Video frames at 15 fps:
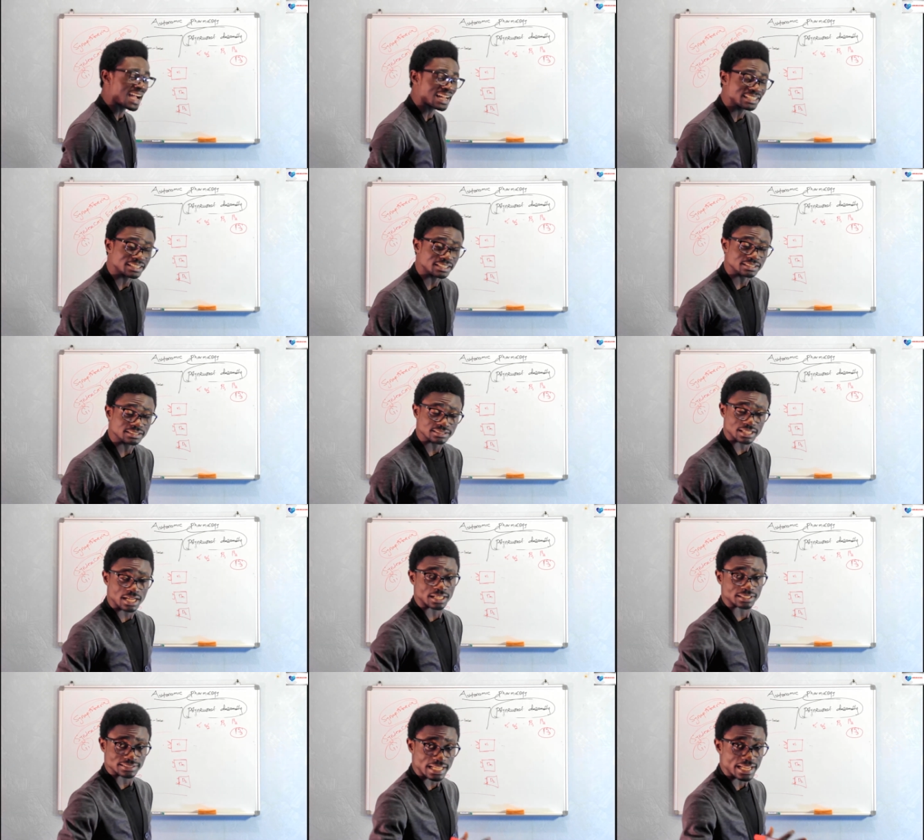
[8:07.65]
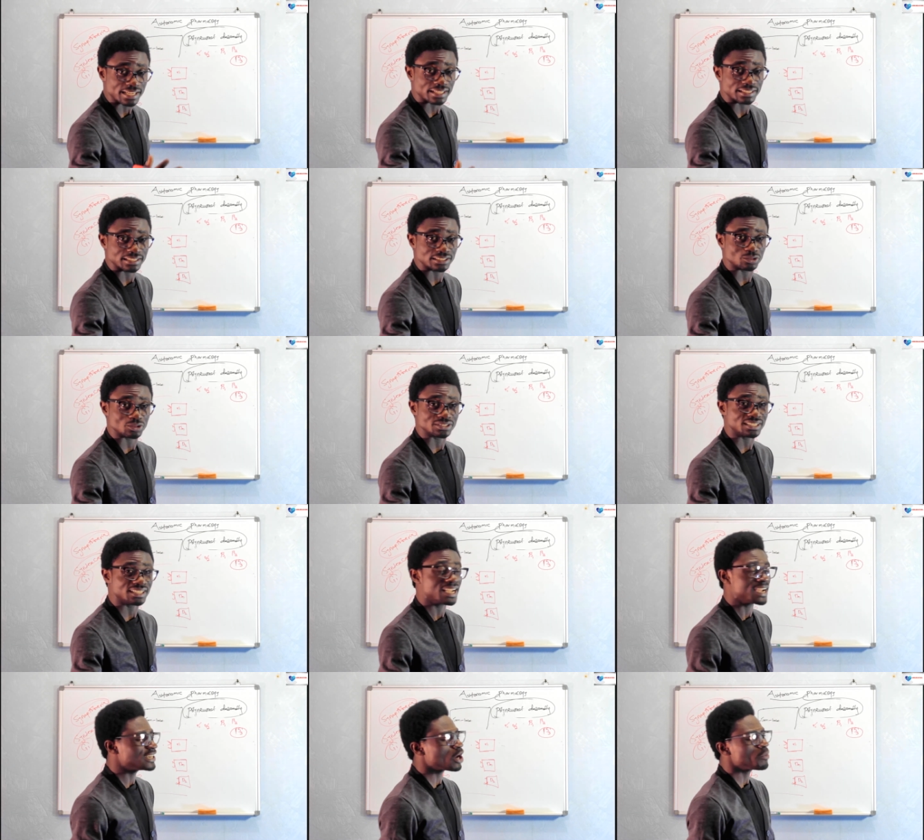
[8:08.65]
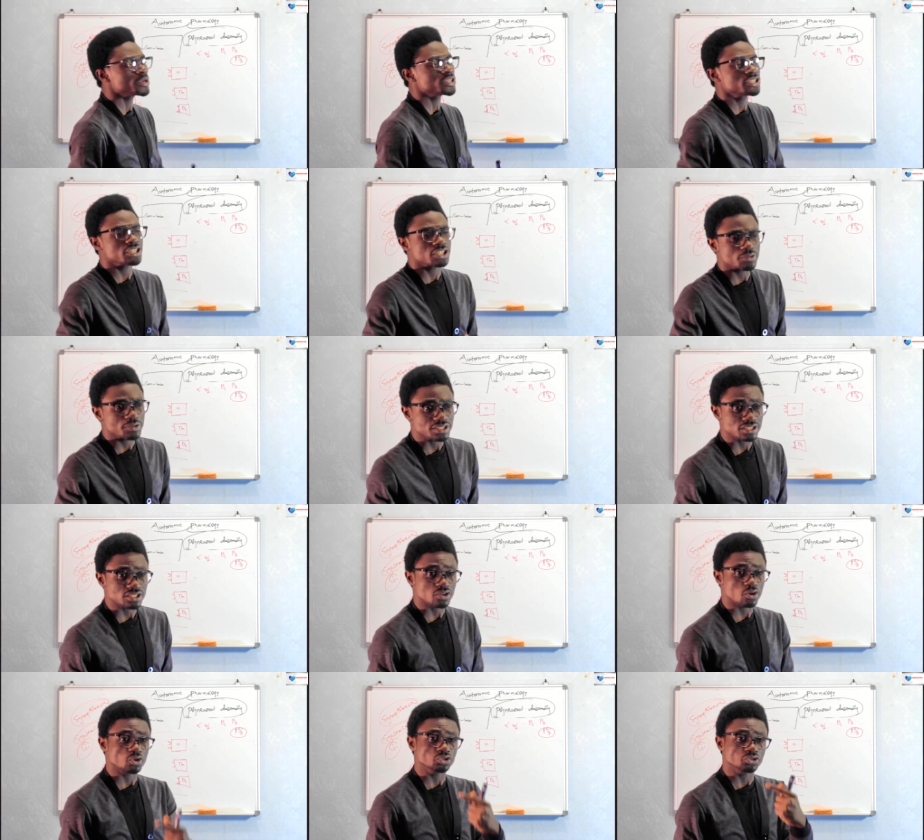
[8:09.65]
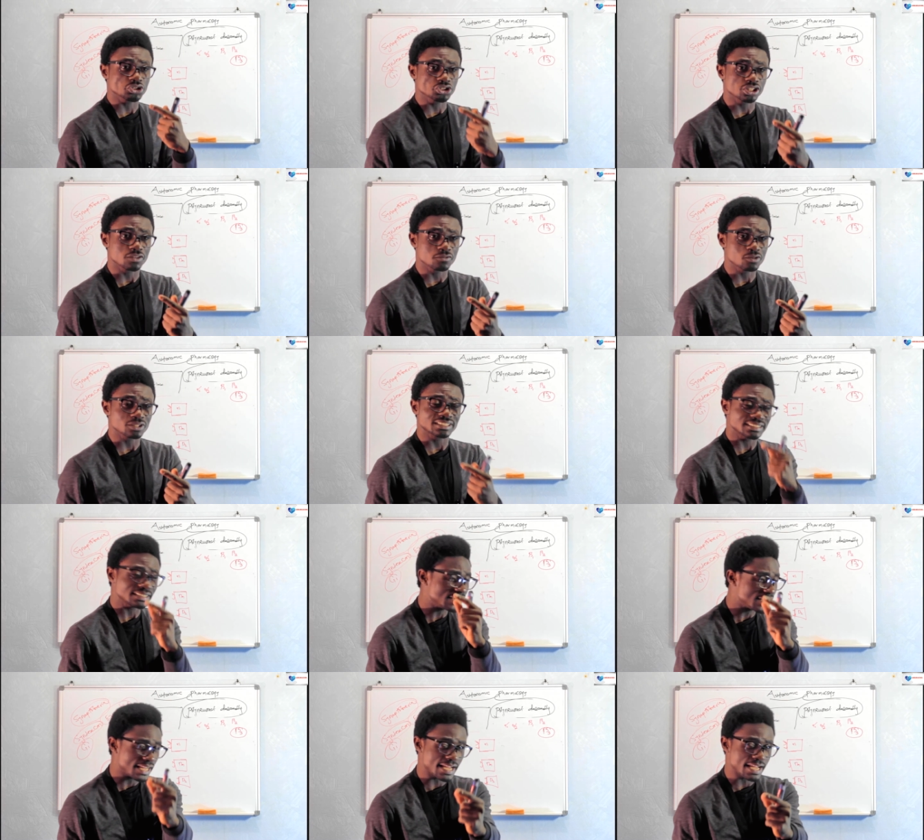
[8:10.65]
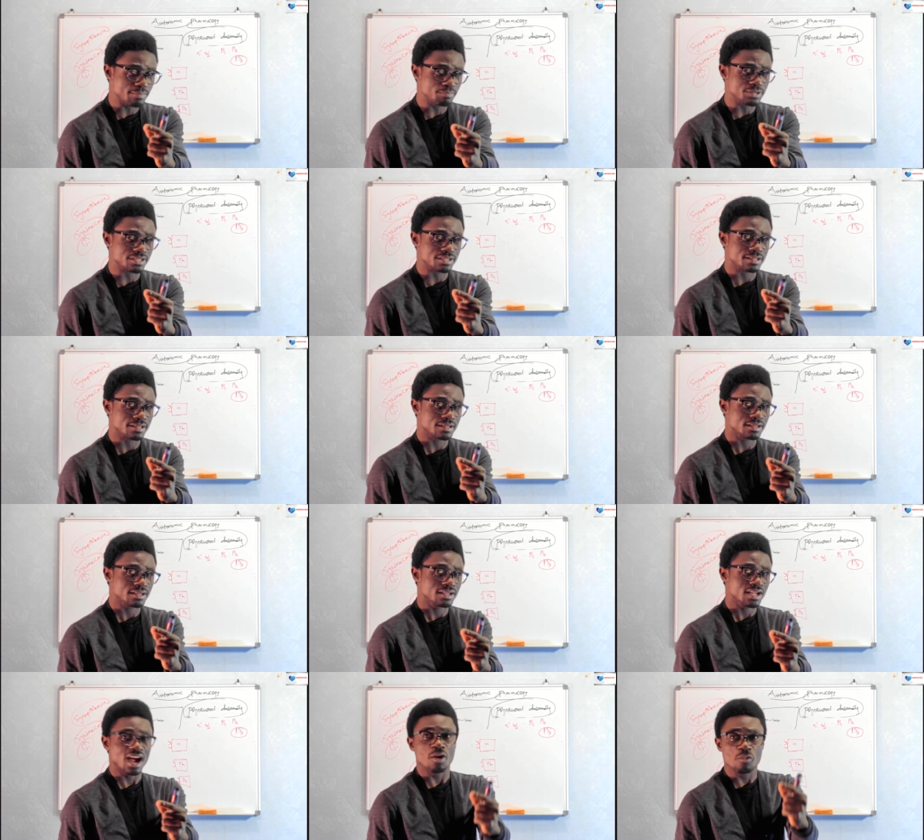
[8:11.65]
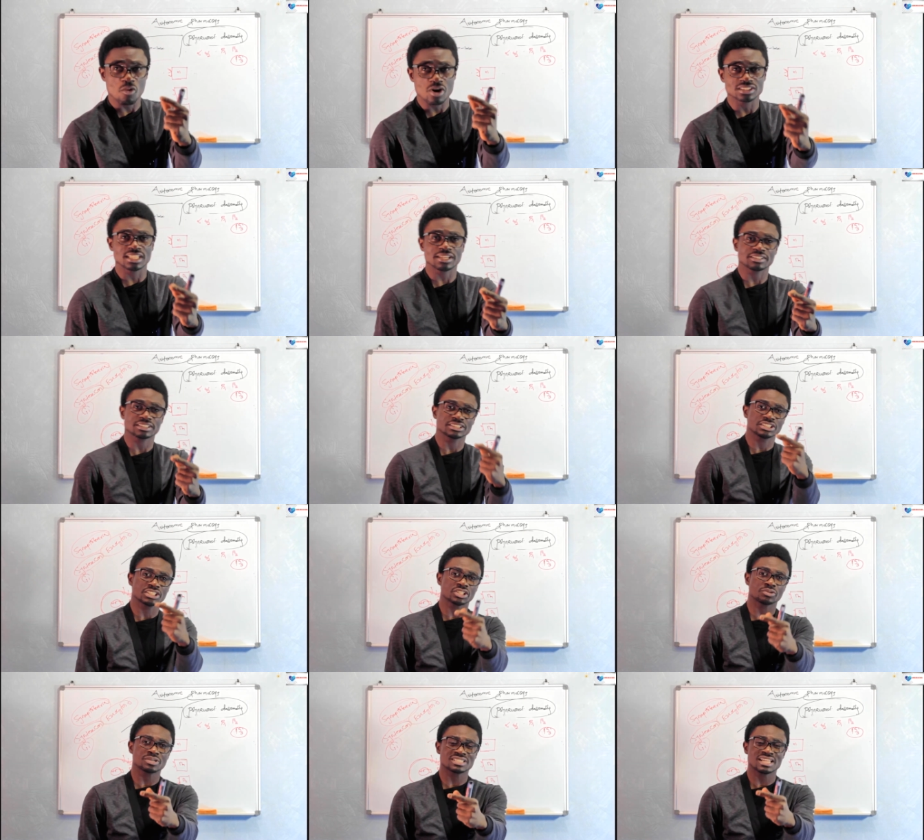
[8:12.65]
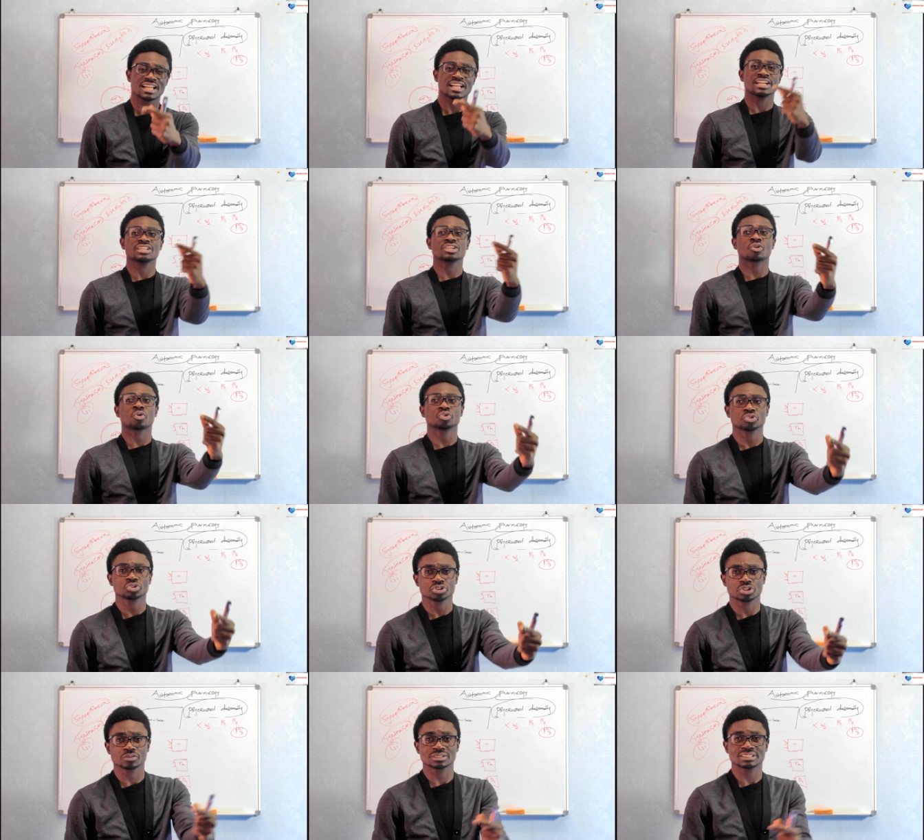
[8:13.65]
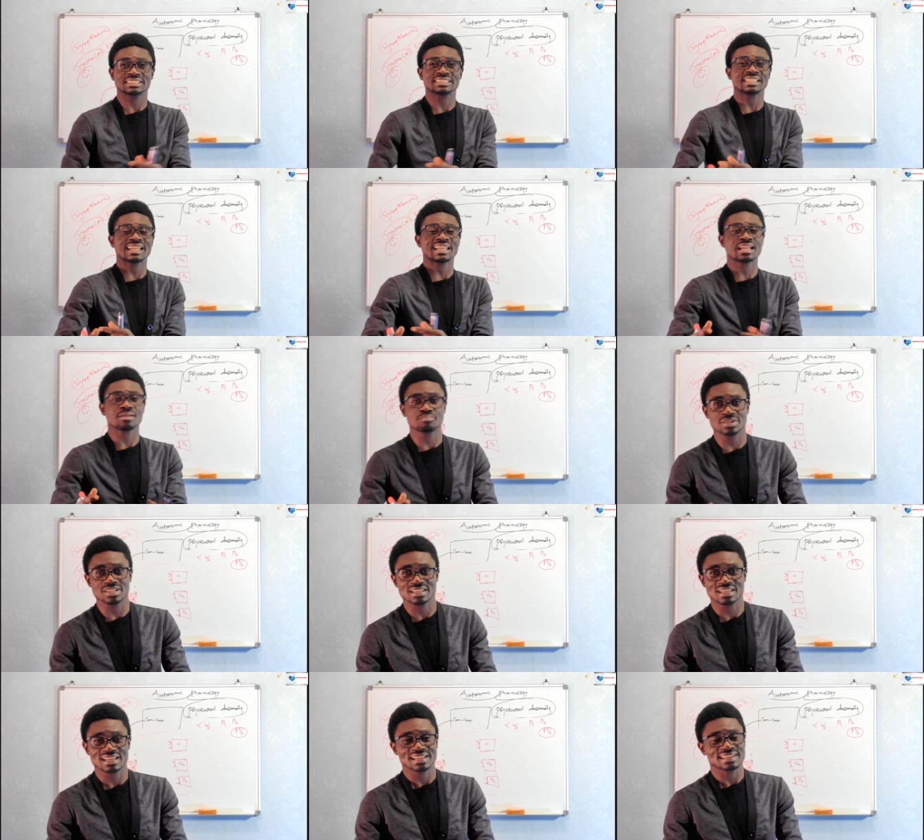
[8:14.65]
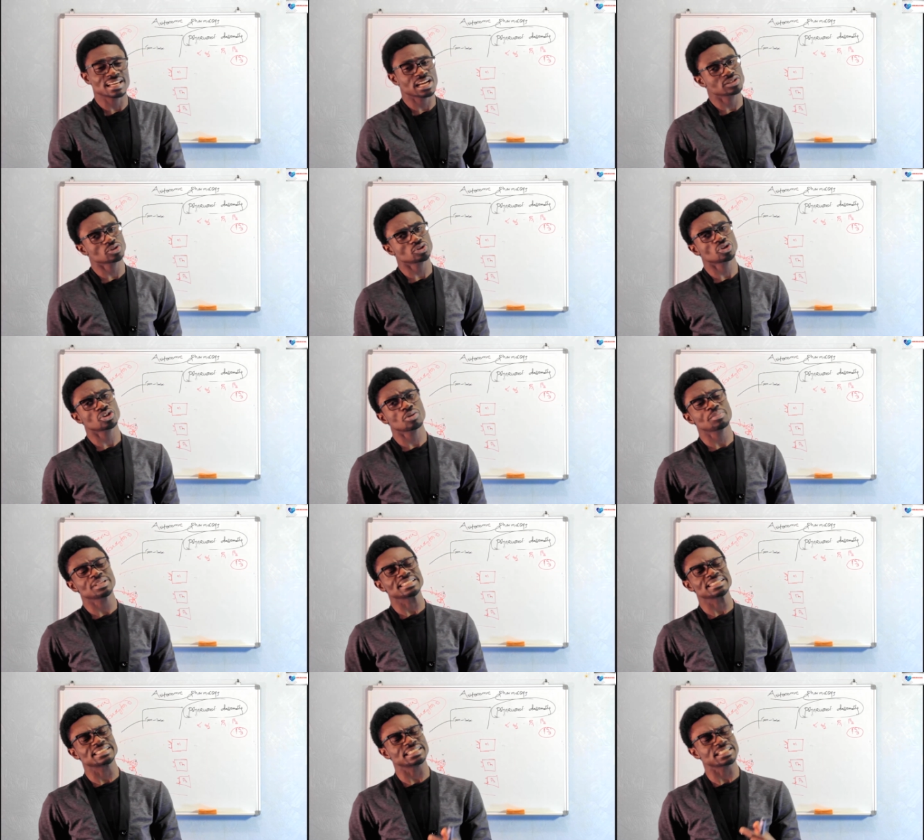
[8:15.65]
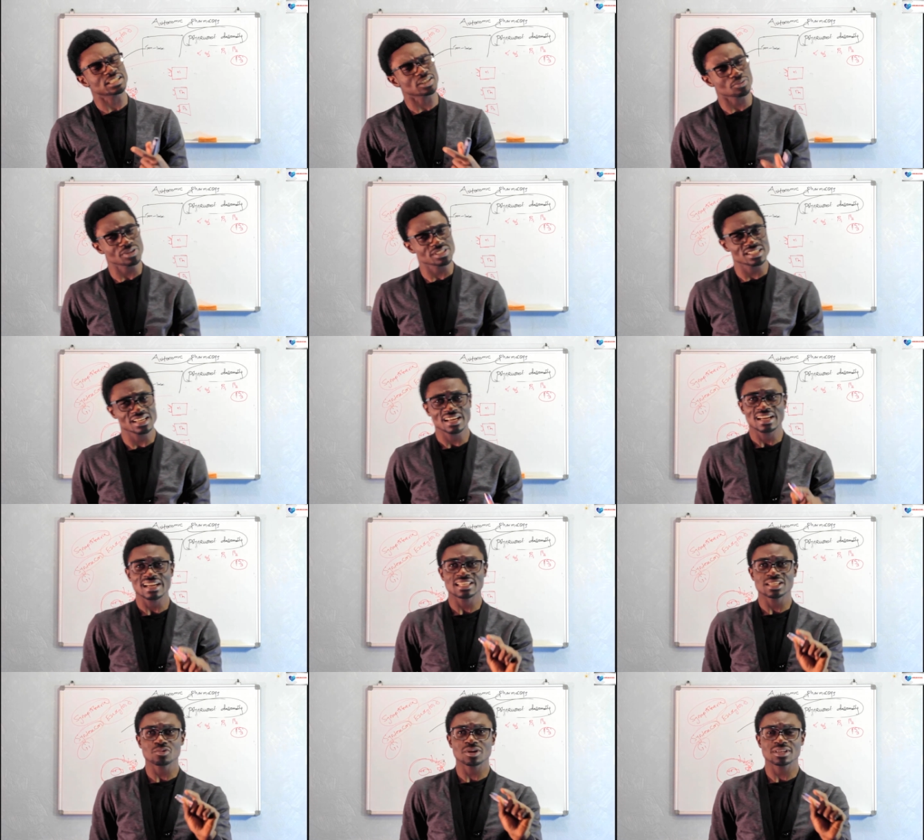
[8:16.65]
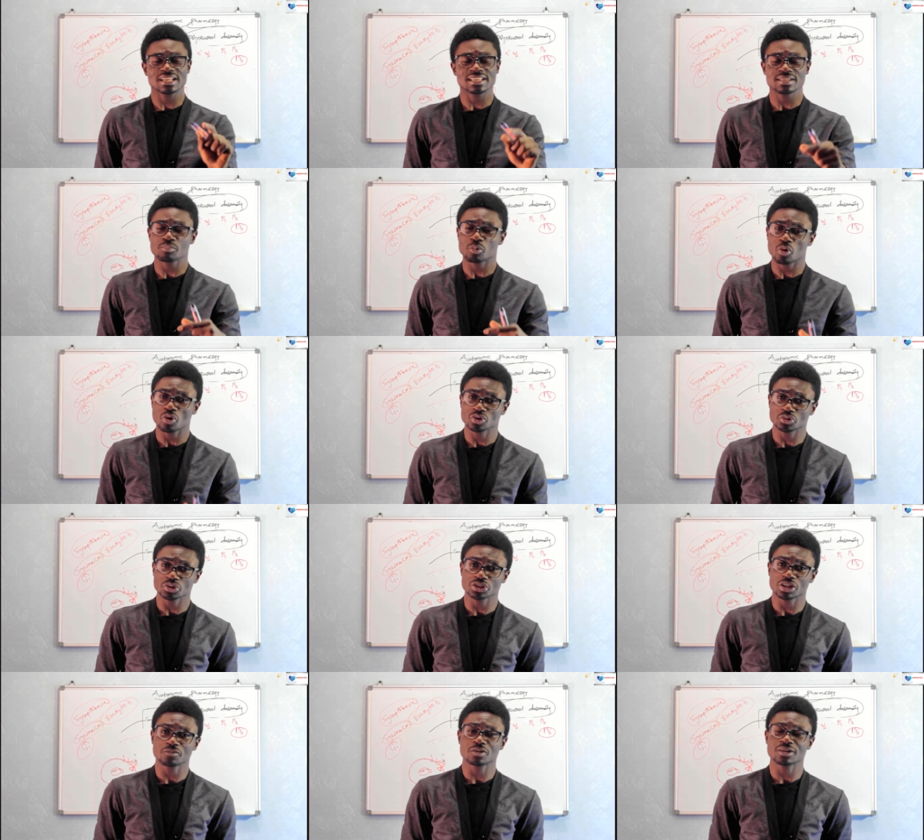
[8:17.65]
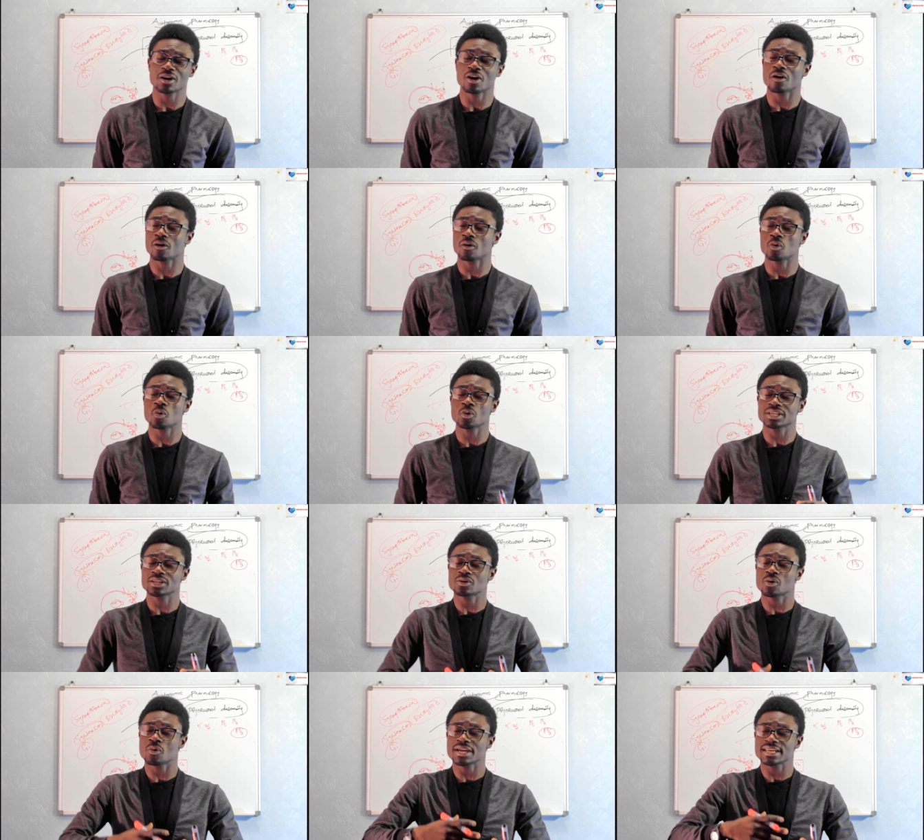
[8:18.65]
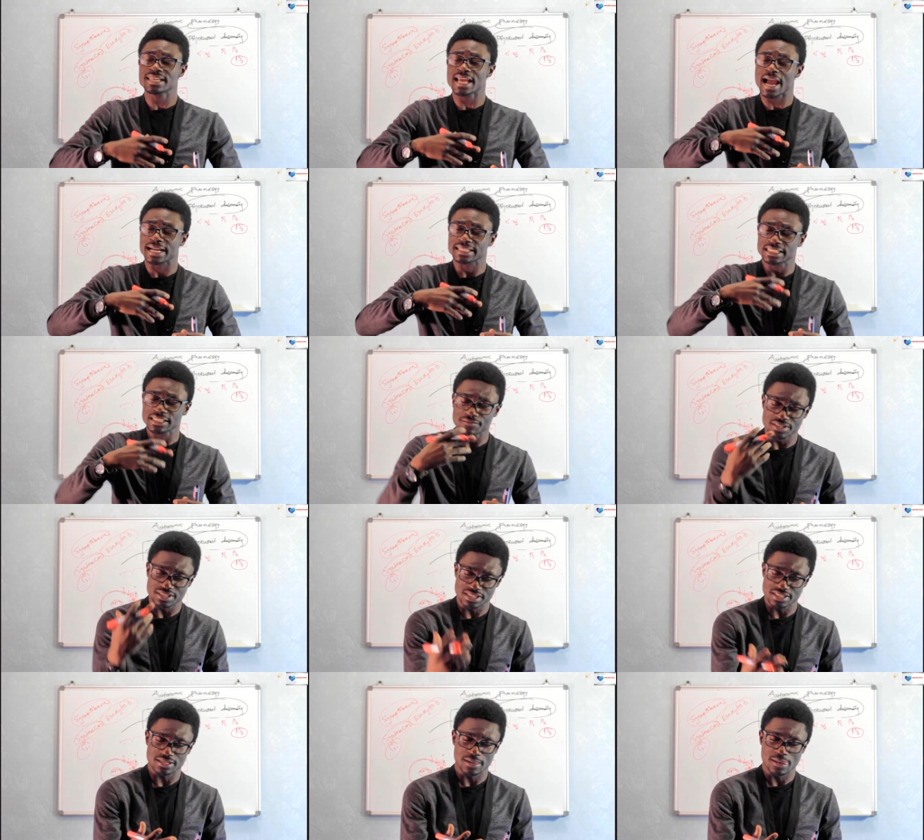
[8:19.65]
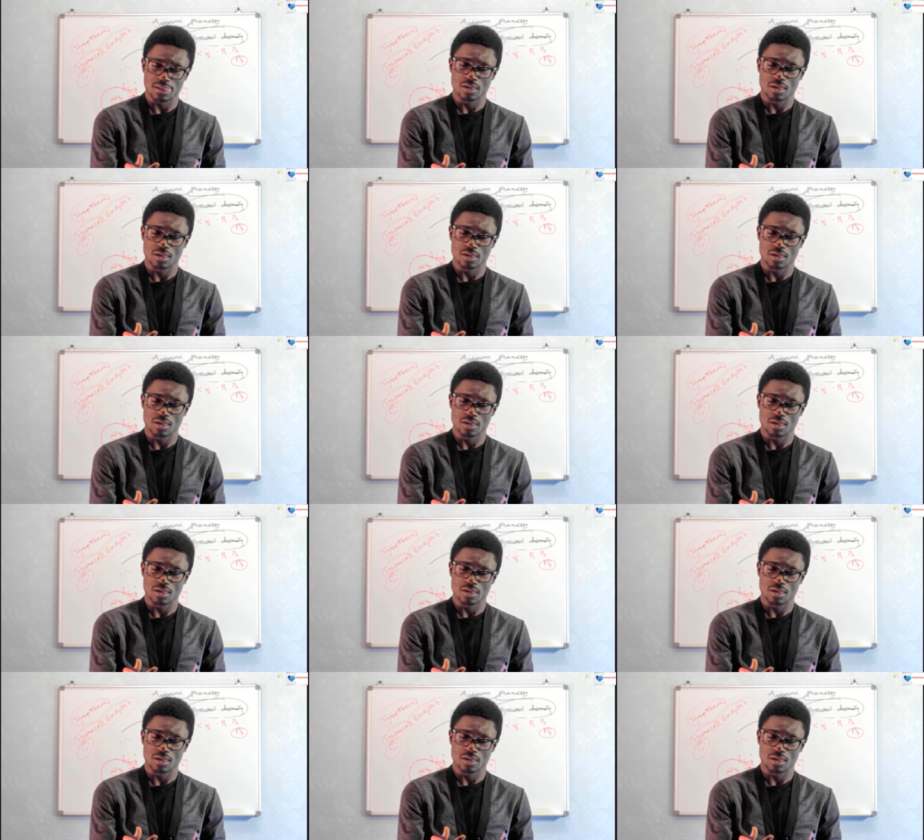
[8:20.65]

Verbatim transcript: adenylate uh, cyclase, you understand? There will be decrease in the concentration of what CAMP. And once there is decrease in the concentration of CAMP, there is also going to be decrease in the what in the concentration of what or, or, the, or in the activity